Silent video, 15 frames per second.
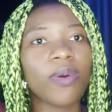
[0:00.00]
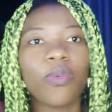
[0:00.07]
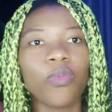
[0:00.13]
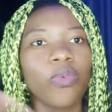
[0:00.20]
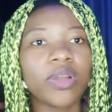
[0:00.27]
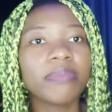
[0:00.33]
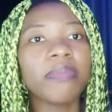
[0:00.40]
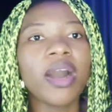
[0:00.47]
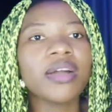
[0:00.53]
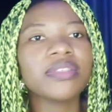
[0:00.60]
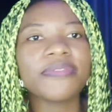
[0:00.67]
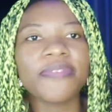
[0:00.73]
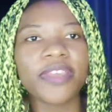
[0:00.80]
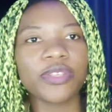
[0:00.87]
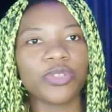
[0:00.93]
more
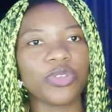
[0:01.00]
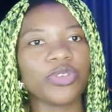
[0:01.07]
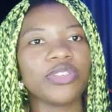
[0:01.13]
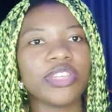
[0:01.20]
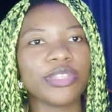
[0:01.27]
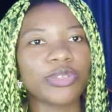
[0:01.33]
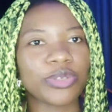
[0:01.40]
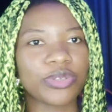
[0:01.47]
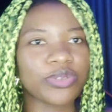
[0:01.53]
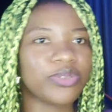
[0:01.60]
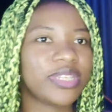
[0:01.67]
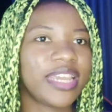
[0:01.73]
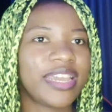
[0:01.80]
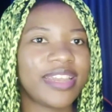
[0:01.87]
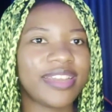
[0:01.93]
defense do you need to do
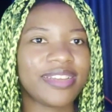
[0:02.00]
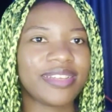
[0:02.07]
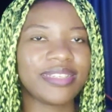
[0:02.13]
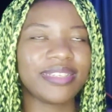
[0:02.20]
there?